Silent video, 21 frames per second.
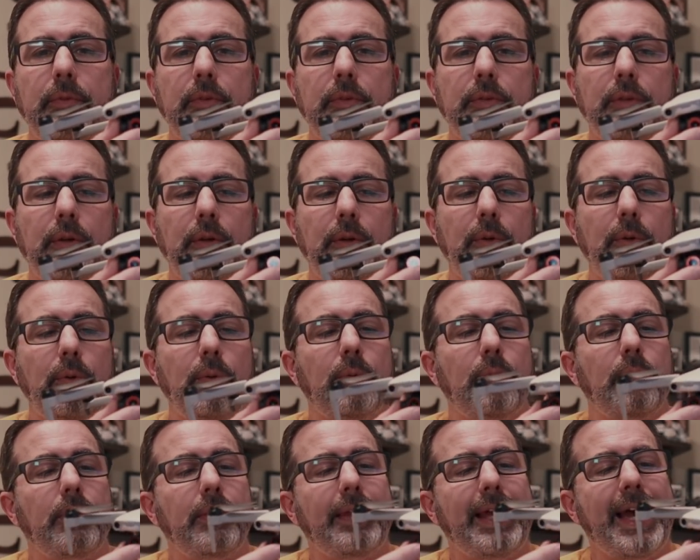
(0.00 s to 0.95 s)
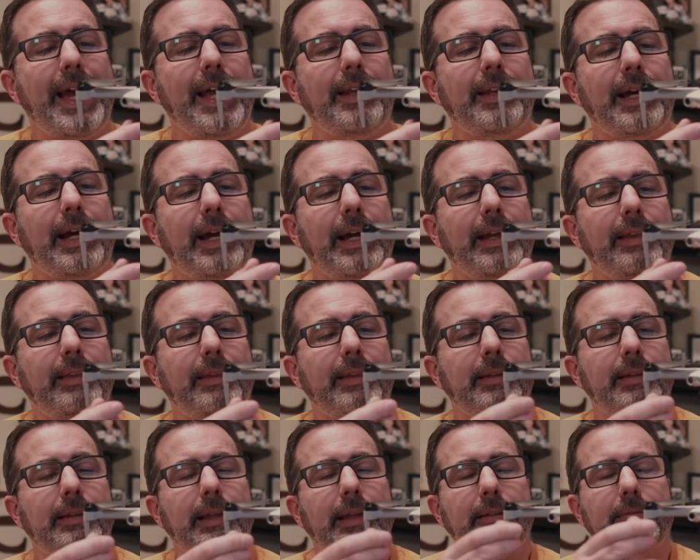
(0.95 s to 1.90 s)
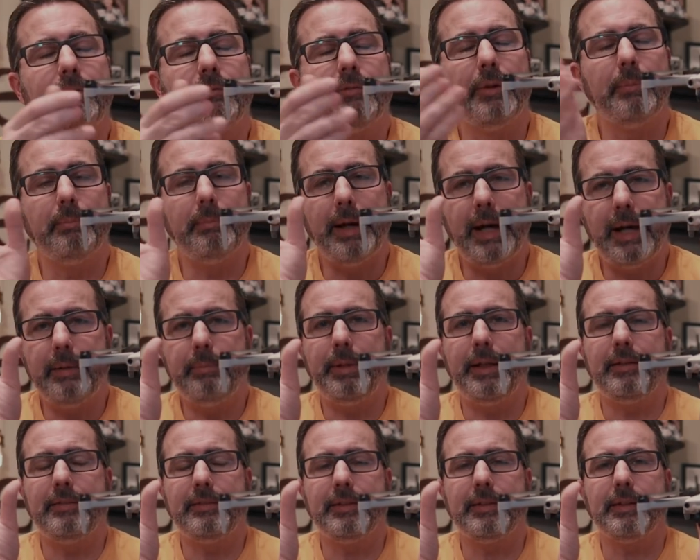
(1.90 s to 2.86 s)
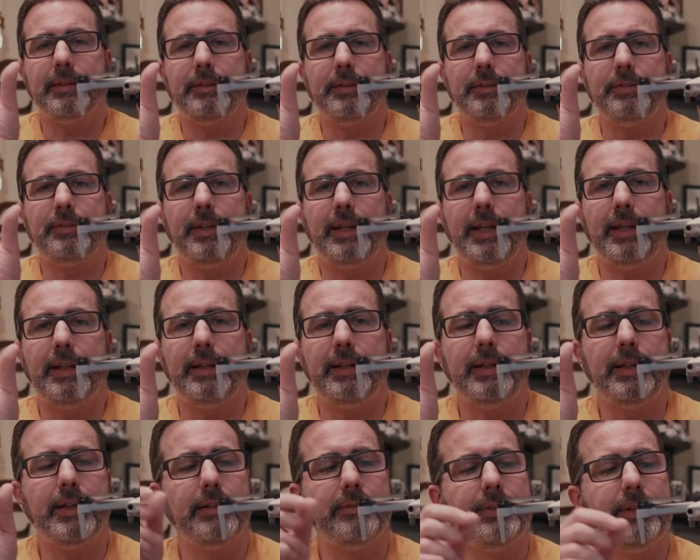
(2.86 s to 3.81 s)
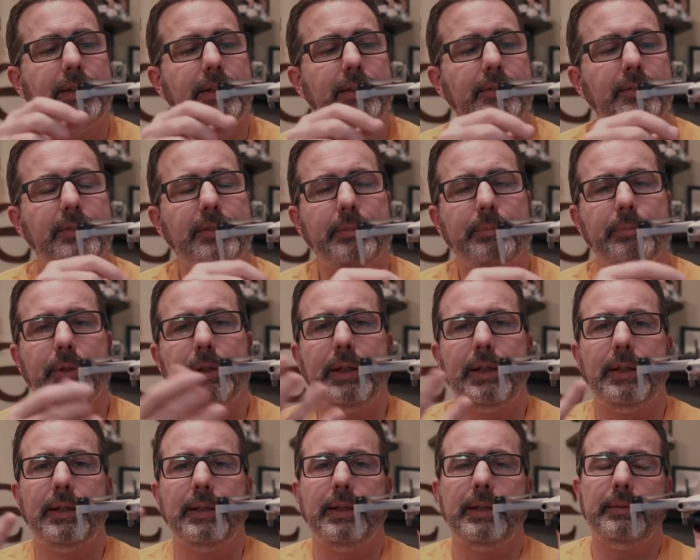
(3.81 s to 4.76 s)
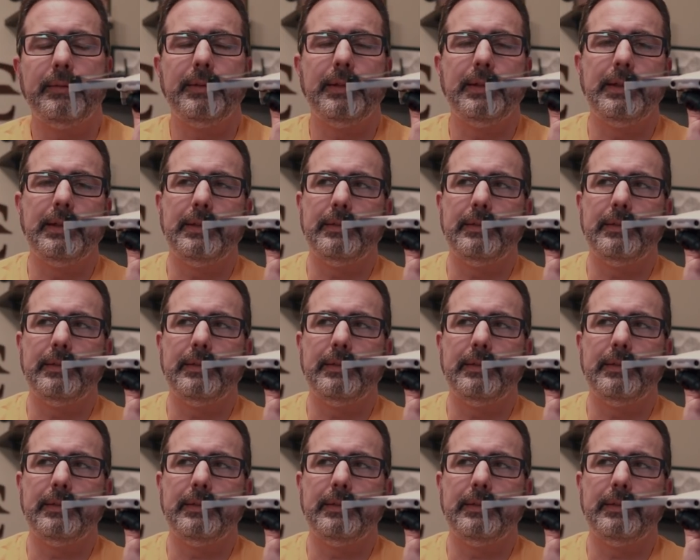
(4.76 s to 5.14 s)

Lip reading: So that, from my basic understanding of it, is to bring